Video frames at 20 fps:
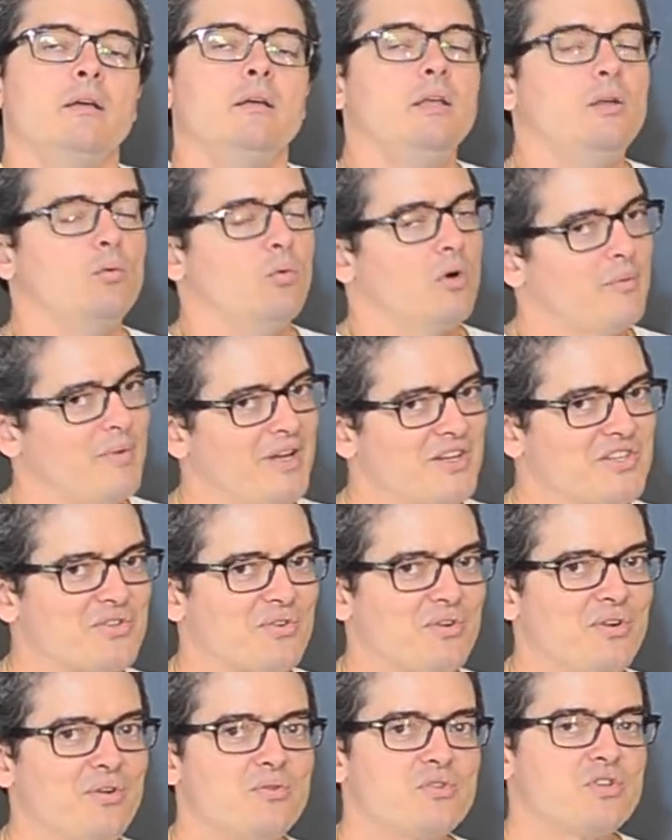you want to make
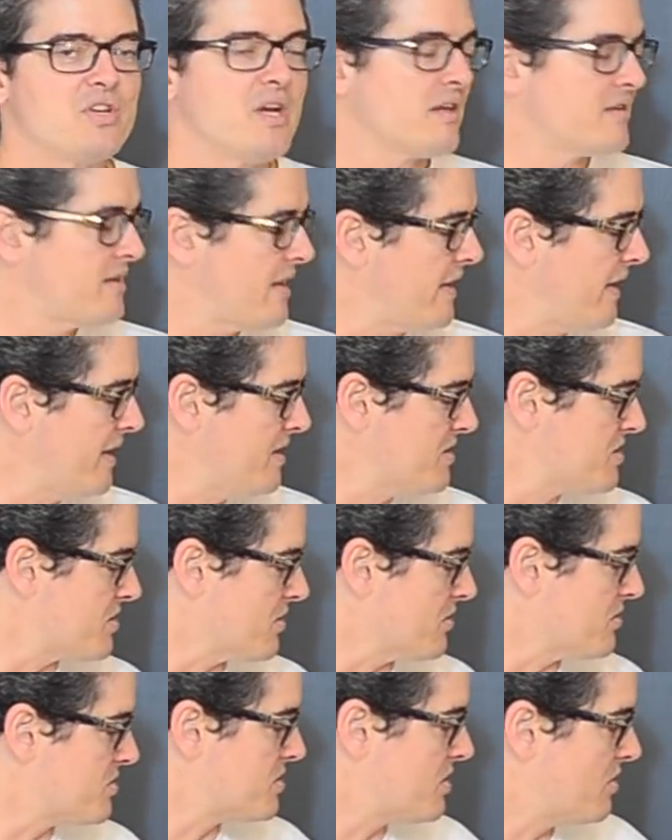sure you check that
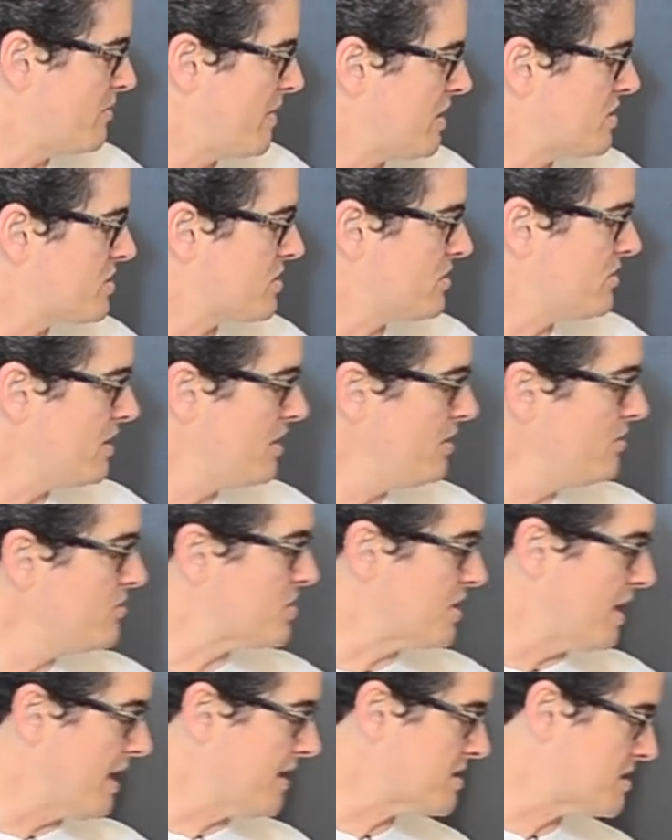answer, so make sure that you
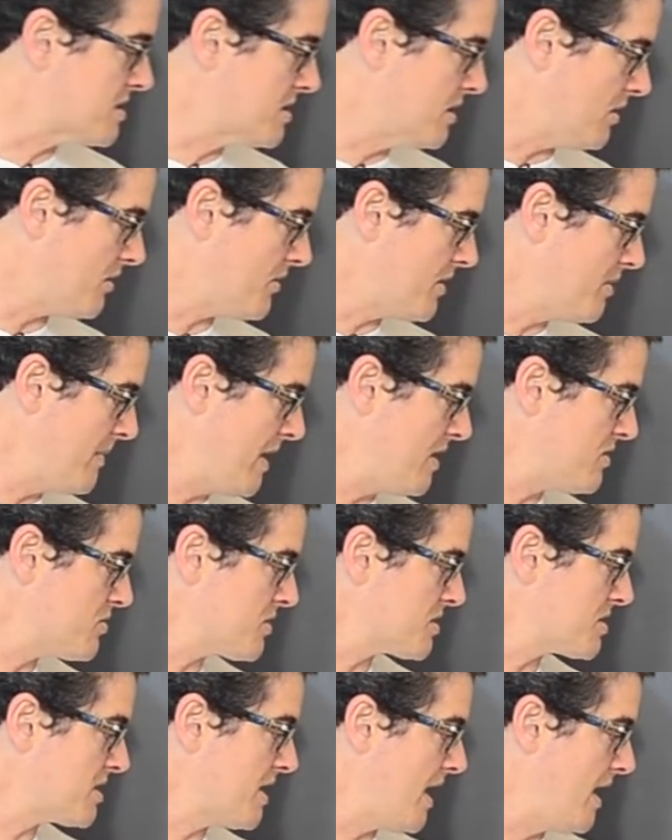check still that
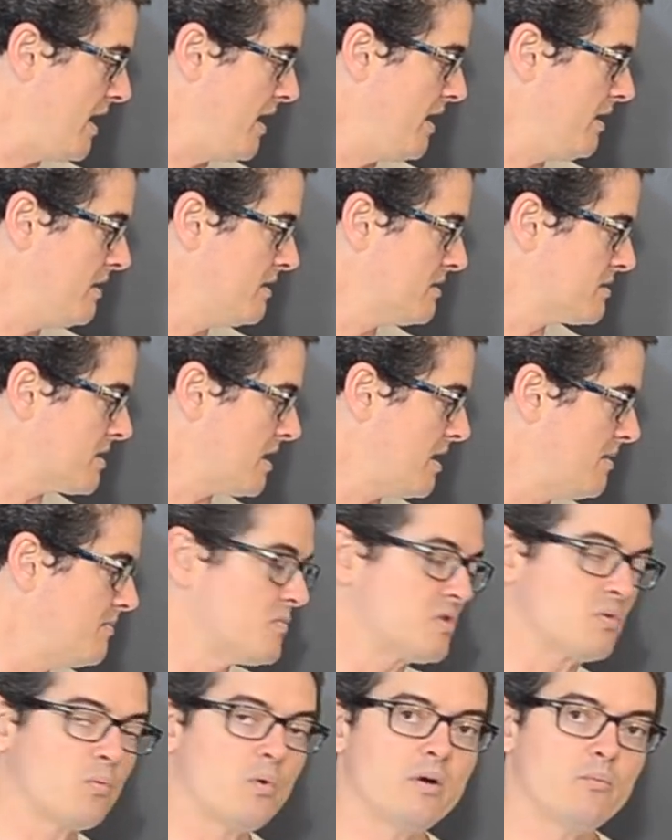matrix A
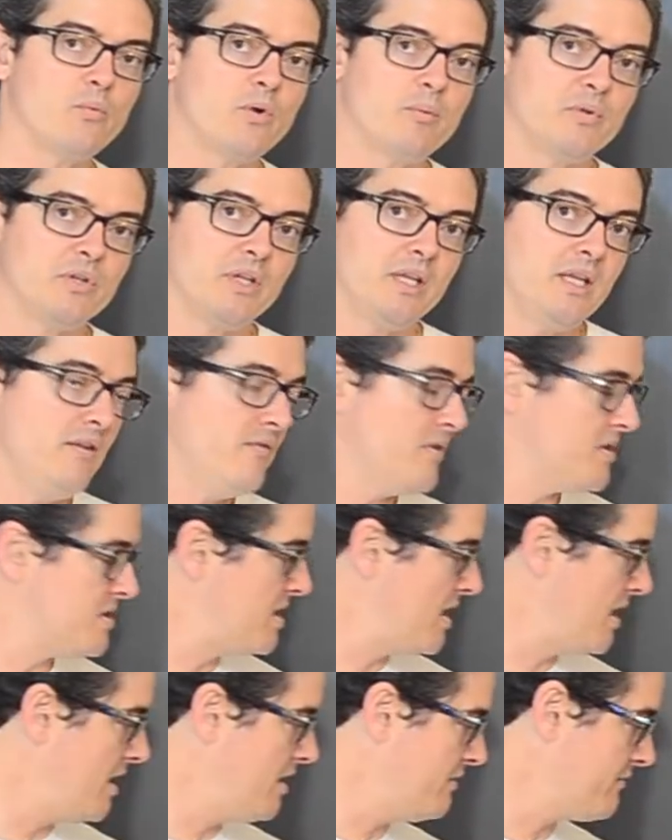times what we believe is
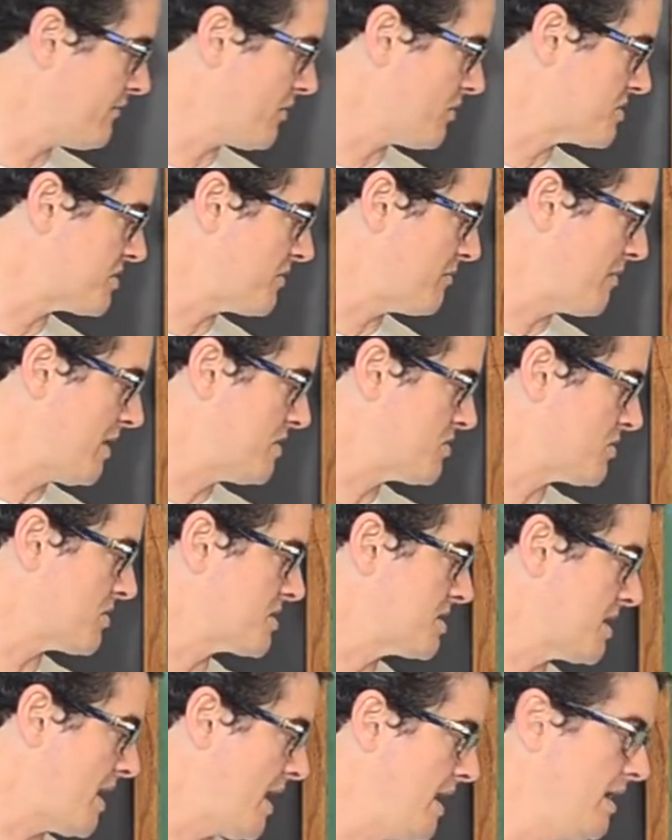the inverse of
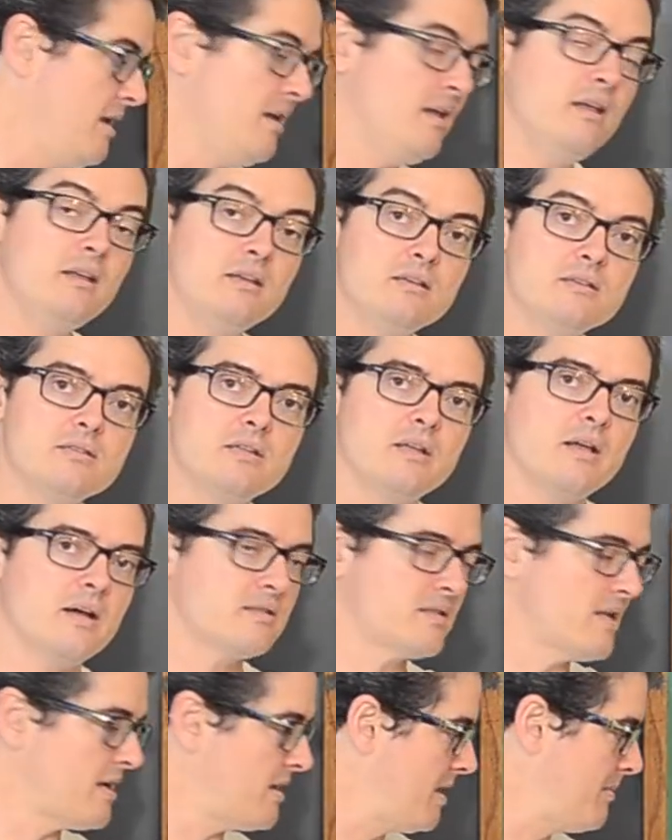matrix A is the
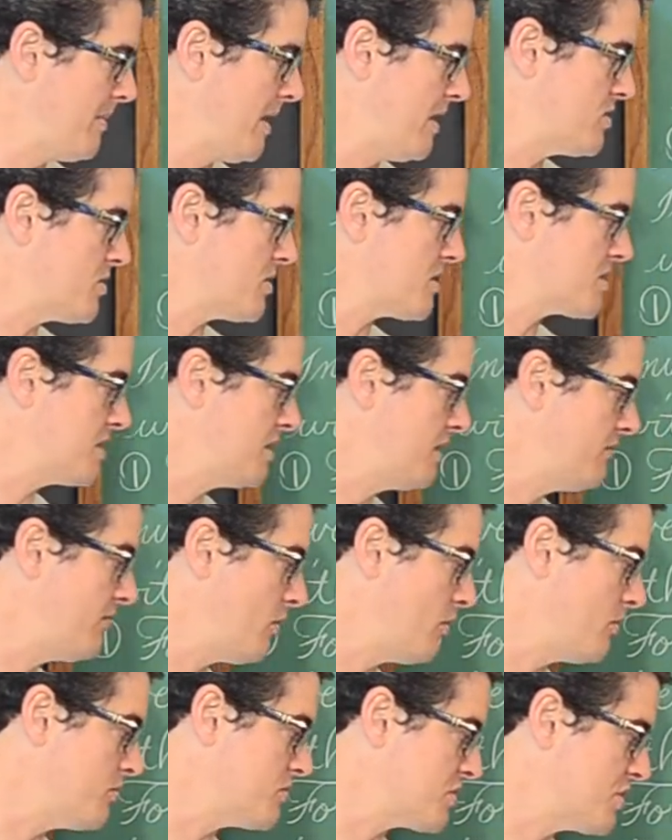identity matrix, and if
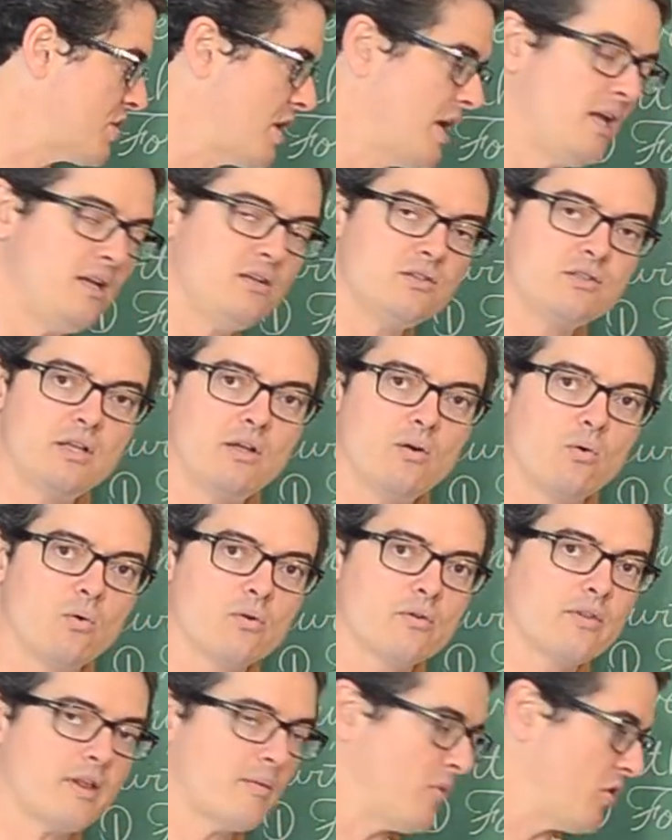you change the
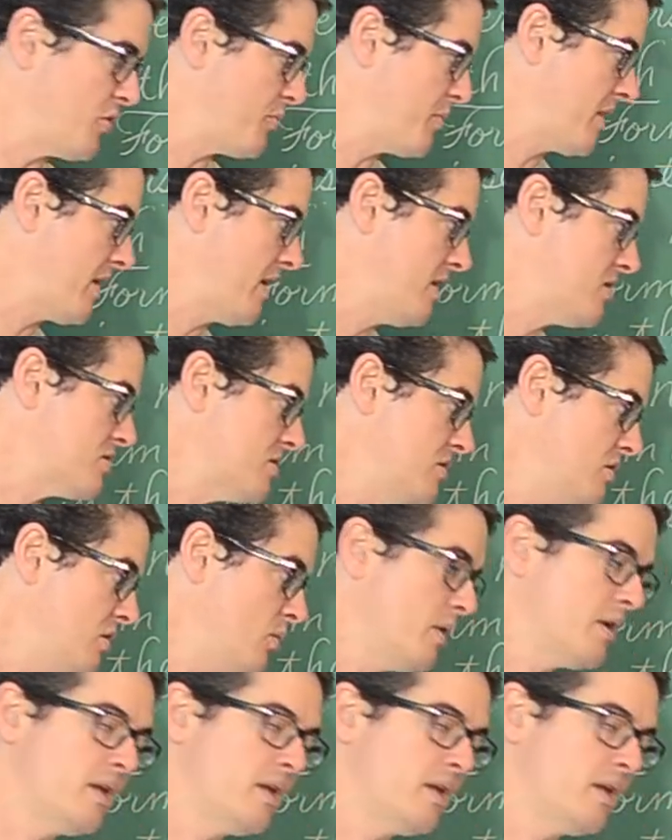order of that multiplication, you